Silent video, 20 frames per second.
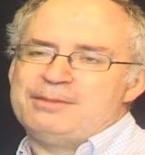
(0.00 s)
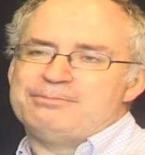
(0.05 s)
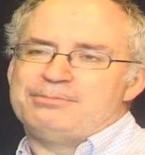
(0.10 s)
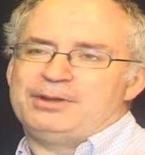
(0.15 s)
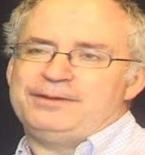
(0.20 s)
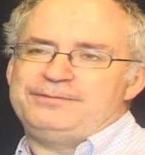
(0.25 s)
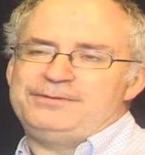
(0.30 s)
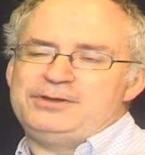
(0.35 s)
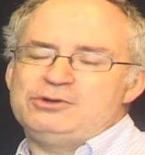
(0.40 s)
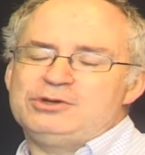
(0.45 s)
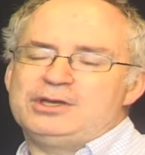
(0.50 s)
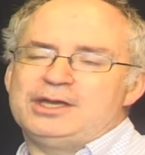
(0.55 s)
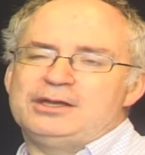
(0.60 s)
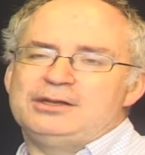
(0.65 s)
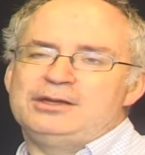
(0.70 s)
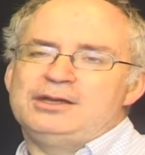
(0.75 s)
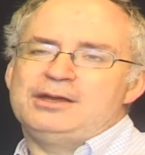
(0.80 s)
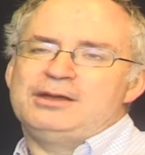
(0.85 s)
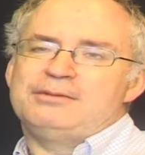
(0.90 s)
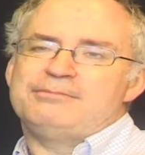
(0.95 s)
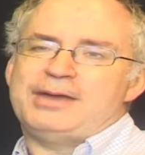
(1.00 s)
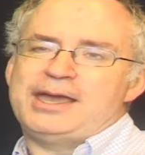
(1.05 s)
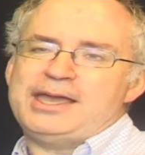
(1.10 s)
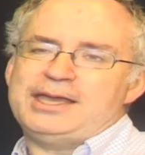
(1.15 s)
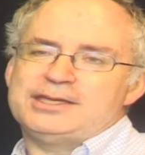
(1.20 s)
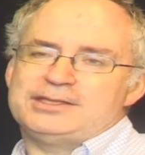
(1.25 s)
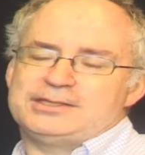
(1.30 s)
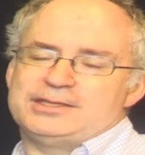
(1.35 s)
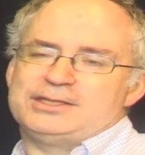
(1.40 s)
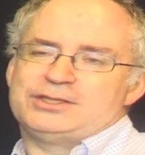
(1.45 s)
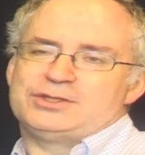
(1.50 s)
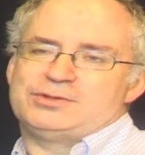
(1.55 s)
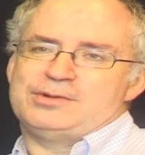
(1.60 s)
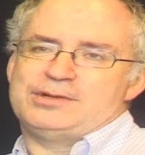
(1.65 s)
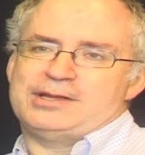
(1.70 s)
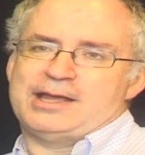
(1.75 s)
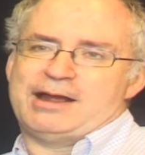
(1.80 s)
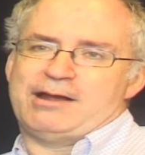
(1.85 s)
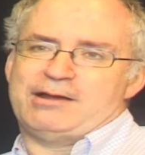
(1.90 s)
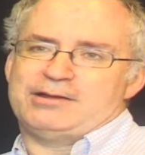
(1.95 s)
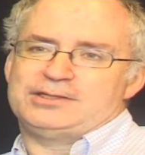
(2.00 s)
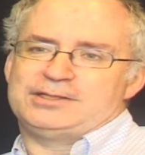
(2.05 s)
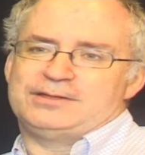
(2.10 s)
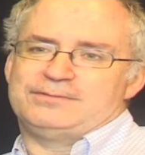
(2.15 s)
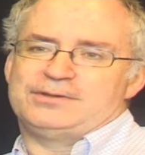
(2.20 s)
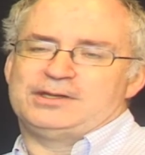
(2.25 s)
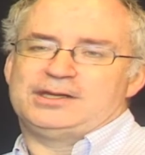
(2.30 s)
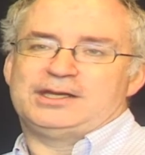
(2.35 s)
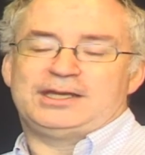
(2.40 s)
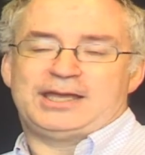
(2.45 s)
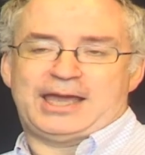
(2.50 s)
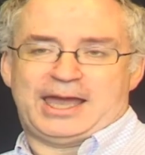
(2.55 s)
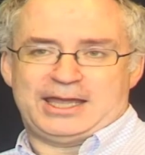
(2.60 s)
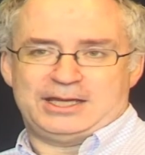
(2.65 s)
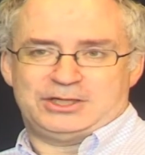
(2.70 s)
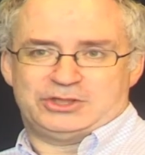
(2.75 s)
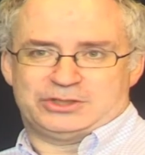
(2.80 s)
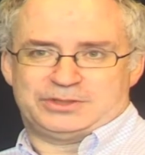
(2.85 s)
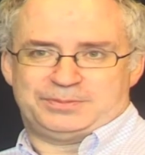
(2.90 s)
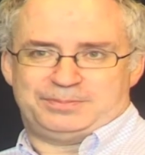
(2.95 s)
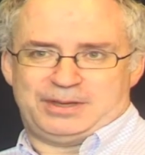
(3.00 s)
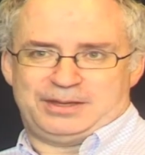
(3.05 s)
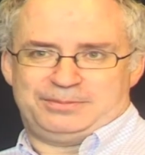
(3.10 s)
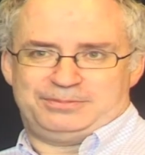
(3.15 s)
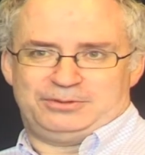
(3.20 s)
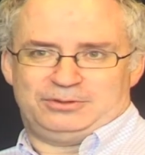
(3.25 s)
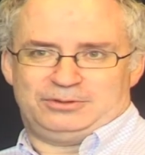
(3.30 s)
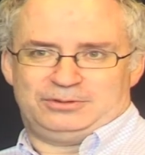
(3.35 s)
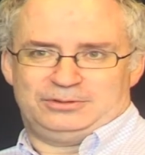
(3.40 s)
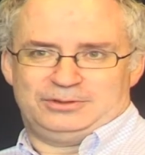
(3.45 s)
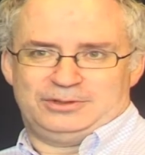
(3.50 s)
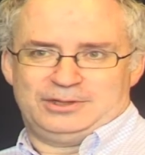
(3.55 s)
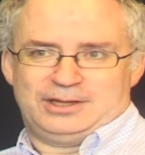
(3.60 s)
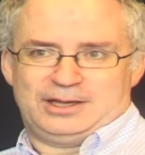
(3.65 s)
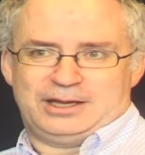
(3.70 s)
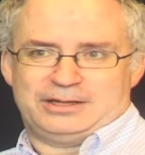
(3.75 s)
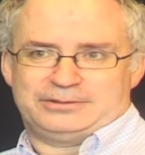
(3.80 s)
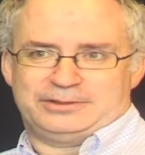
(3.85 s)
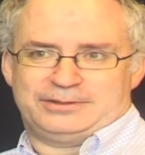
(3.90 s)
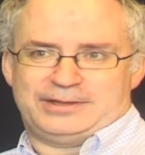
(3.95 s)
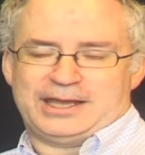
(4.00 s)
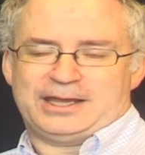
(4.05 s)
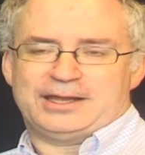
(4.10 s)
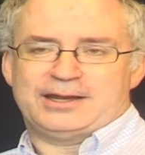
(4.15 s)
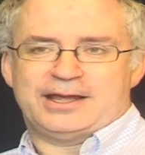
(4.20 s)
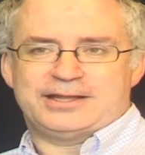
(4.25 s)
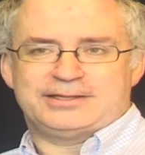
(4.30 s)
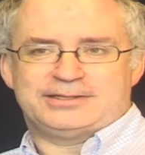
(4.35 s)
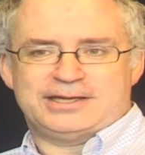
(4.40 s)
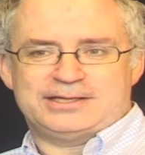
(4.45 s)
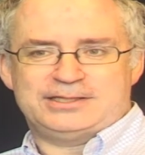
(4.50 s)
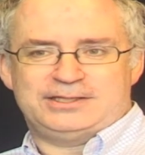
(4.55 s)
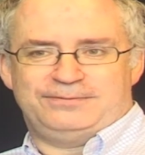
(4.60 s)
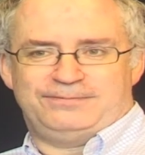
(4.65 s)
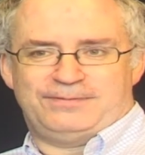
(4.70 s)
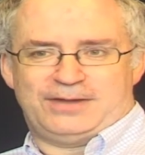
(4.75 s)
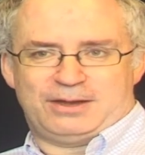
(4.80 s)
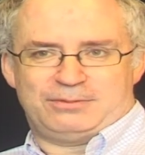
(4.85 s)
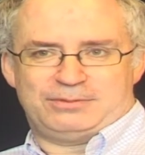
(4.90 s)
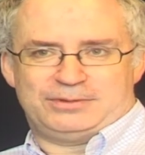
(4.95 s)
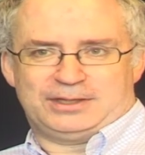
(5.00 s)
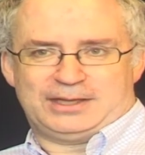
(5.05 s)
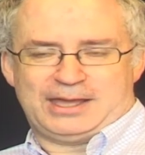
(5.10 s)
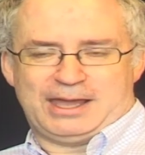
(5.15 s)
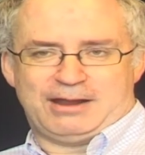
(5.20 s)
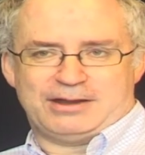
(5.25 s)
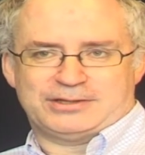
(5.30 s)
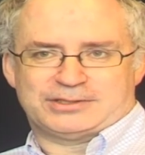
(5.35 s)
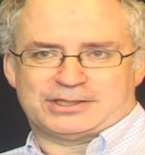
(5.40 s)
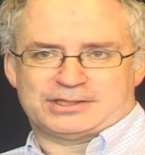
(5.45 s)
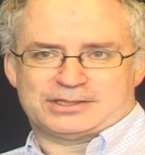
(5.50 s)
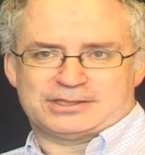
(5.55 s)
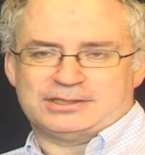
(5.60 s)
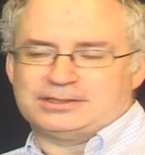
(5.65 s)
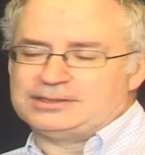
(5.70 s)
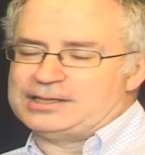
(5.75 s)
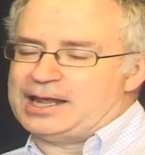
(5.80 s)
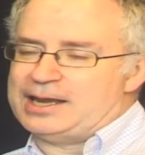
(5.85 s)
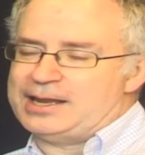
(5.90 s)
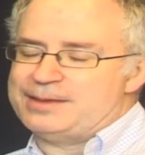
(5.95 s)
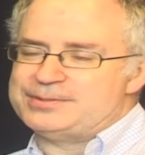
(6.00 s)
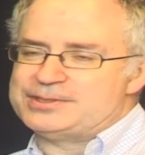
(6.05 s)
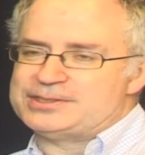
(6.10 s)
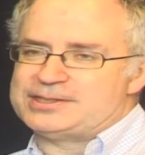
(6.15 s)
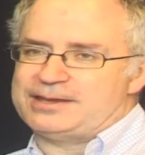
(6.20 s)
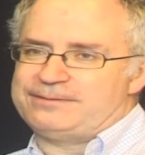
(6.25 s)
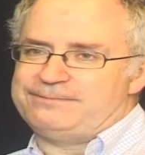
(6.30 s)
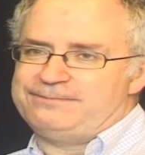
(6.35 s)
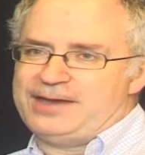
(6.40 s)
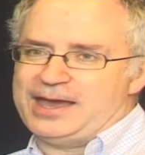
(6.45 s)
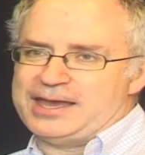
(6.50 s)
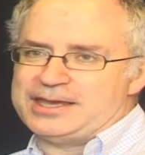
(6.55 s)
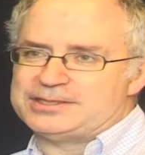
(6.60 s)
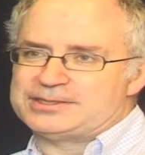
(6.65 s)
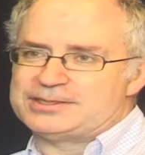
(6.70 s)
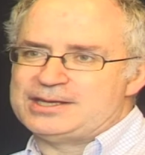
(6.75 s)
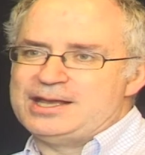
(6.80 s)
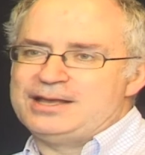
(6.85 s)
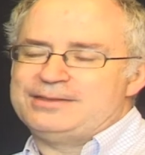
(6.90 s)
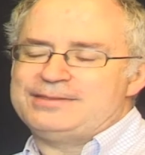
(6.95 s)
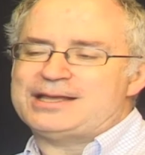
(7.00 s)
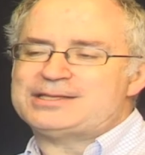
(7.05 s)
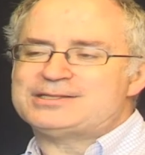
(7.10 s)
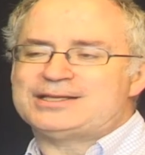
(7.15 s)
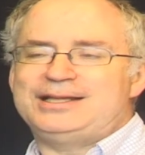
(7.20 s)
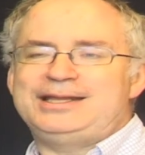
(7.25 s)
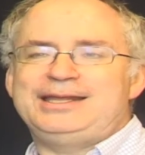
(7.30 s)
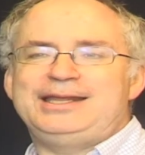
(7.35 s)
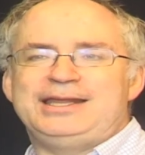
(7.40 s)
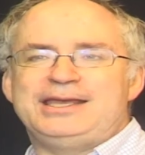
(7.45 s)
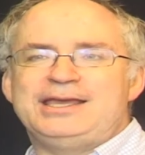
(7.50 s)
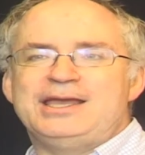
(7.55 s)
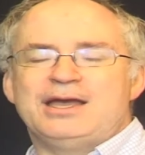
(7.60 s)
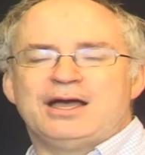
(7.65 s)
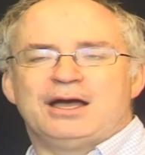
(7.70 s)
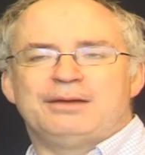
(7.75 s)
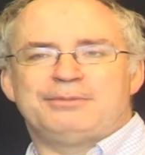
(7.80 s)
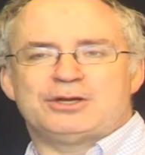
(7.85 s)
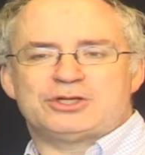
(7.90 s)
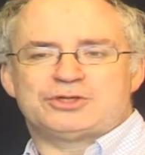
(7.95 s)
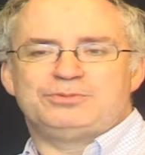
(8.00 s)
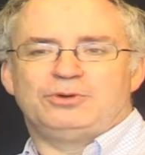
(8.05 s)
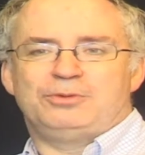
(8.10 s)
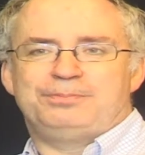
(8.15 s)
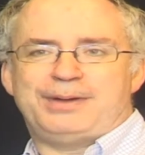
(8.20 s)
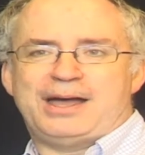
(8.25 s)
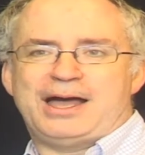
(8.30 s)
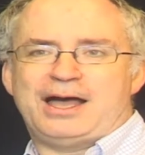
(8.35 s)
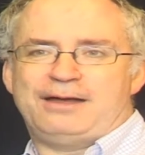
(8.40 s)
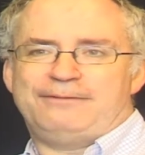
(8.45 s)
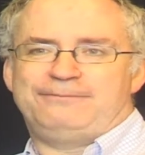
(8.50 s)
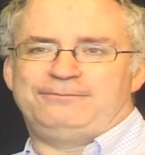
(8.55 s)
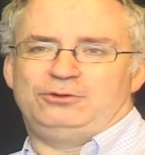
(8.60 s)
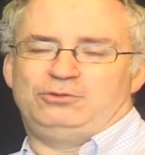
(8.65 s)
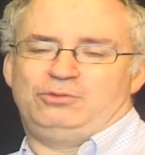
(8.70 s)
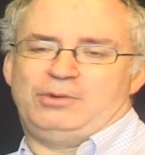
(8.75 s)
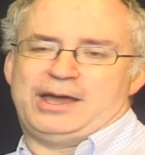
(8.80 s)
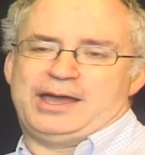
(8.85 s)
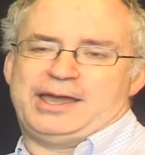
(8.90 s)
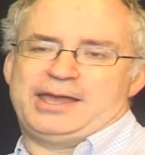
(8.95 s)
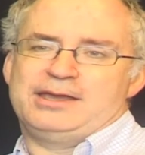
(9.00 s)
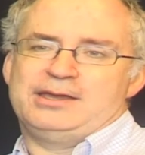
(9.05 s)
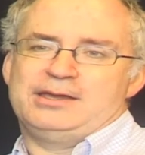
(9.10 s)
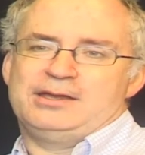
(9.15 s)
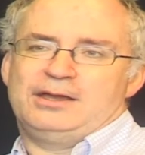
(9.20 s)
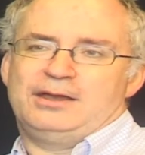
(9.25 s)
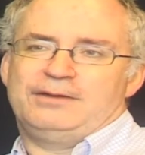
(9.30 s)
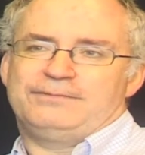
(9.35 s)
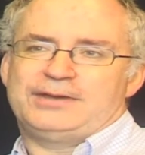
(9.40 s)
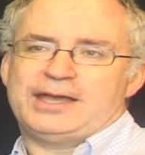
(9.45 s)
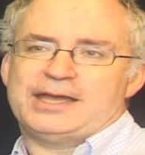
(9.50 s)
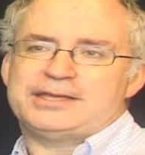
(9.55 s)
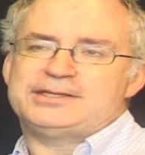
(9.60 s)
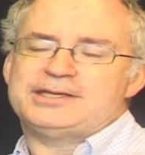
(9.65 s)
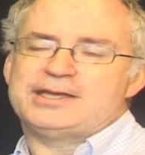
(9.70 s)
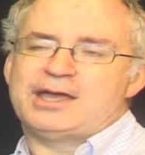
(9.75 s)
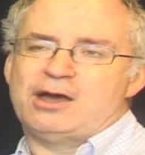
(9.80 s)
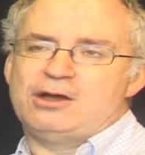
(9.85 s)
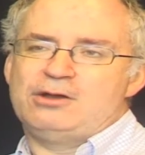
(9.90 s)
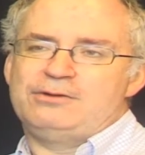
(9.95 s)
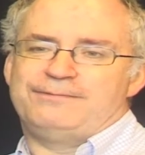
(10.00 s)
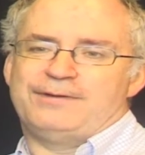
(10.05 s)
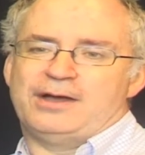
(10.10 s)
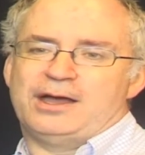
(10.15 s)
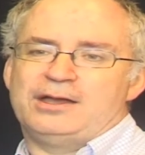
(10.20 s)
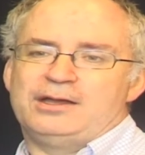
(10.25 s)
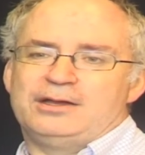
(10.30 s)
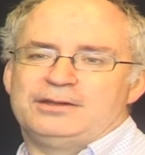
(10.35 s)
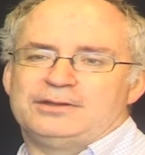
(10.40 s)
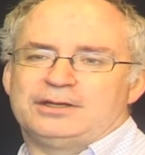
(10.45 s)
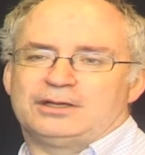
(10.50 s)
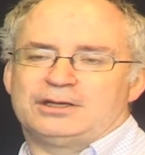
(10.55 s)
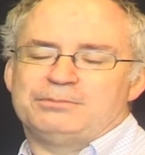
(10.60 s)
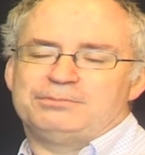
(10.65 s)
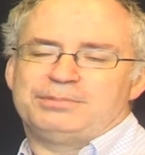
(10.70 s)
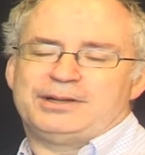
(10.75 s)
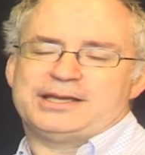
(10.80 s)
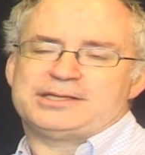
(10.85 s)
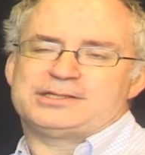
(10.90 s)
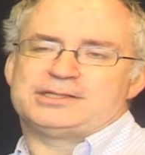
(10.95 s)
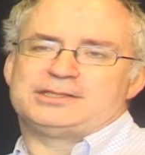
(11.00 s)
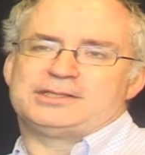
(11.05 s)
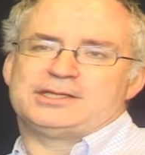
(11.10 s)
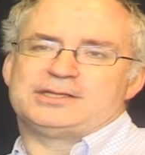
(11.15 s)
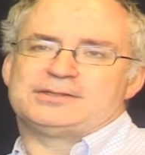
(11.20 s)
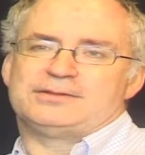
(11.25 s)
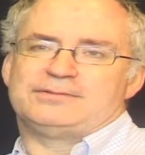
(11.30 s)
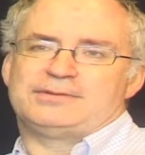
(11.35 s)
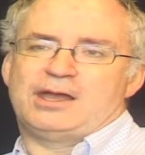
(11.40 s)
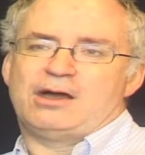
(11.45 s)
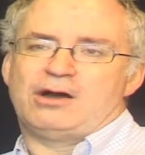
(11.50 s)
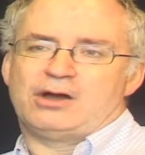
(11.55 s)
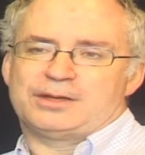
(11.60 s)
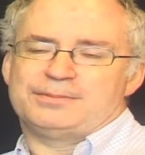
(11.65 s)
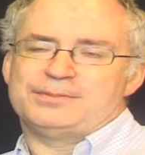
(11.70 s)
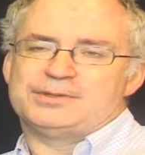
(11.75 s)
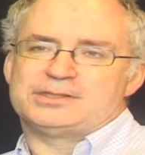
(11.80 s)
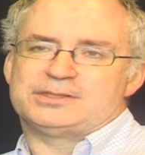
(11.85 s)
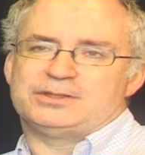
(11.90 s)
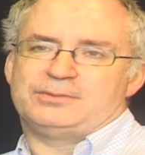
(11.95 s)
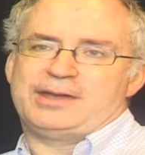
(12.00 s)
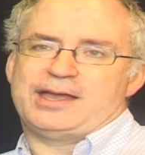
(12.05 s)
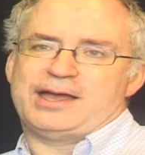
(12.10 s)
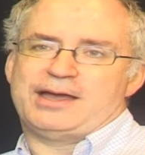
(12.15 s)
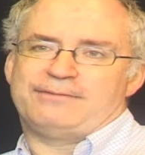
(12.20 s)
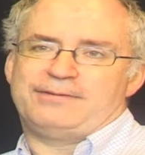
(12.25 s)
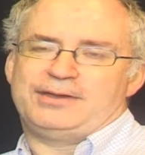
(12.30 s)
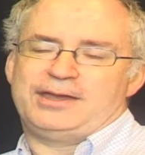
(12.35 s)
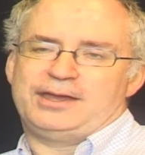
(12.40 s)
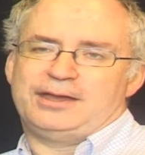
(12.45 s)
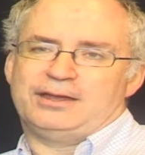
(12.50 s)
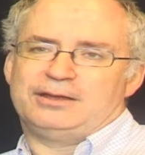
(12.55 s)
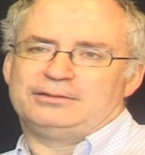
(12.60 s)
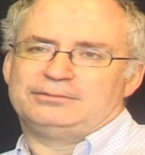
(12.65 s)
But if you can make it into a narrative that engages people and that they can identify with the characters and the dilemmas they face, that's clearly a much more powerful way of getting over the complexities of the arguments that we have here.